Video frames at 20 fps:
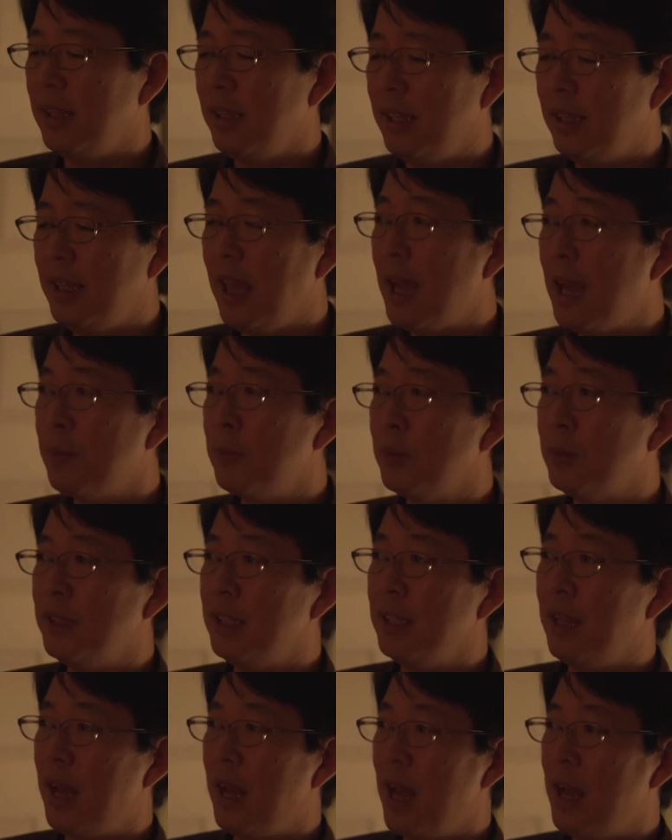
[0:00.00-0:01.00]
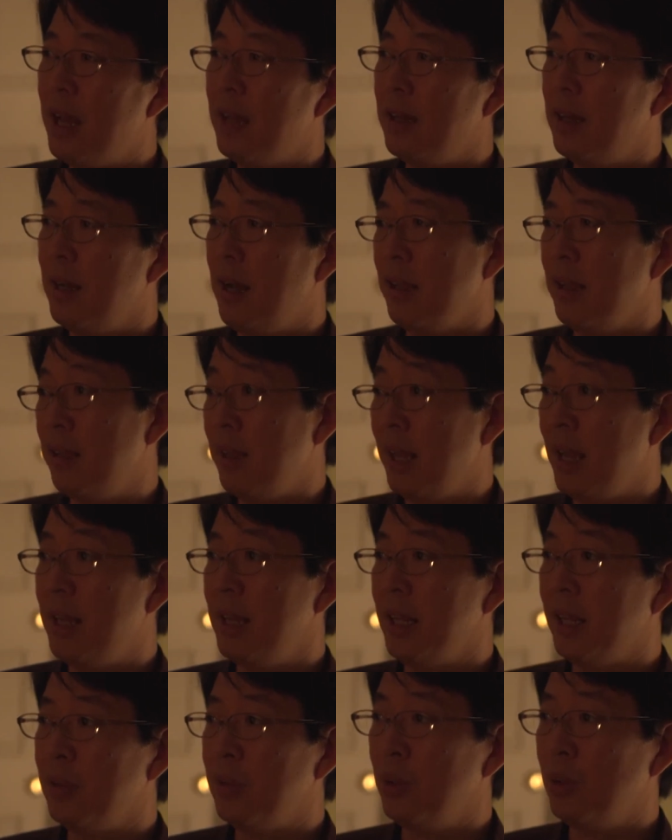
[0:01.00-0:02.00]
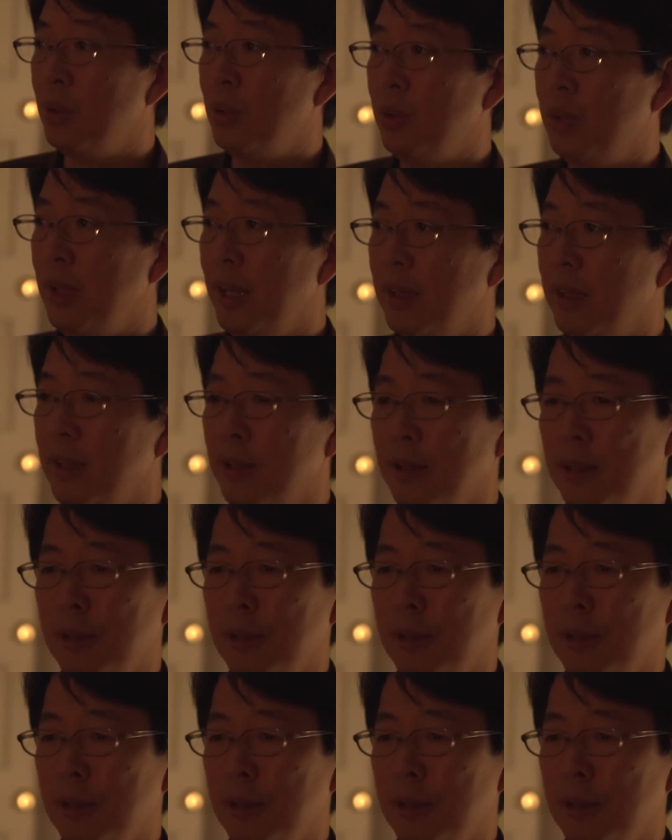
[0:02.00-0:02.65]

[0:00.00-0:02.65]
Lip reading: It happens in athletic too, like